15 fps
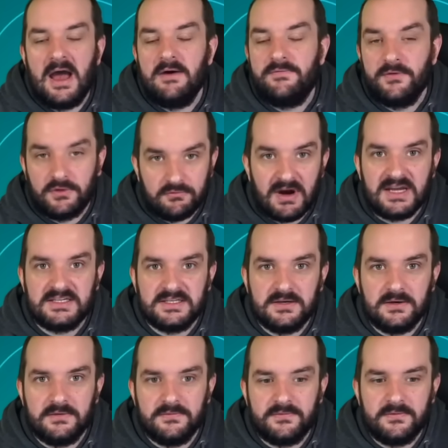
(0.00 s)
for the rest
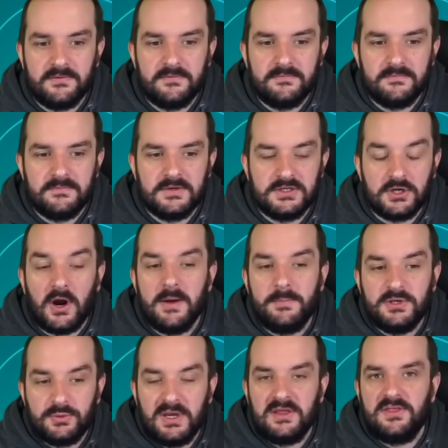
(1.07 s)
of... Sorry,
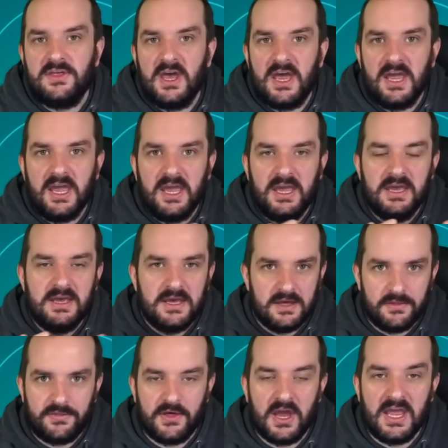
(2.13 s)
between 30
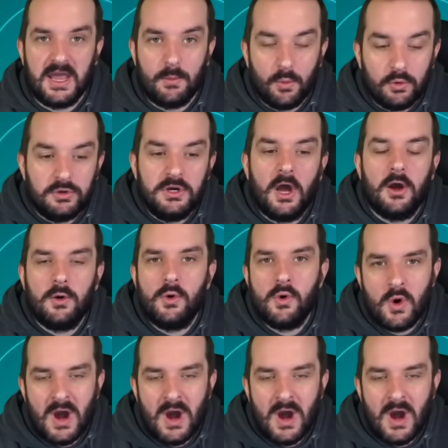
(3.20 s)
and 38. We'll know who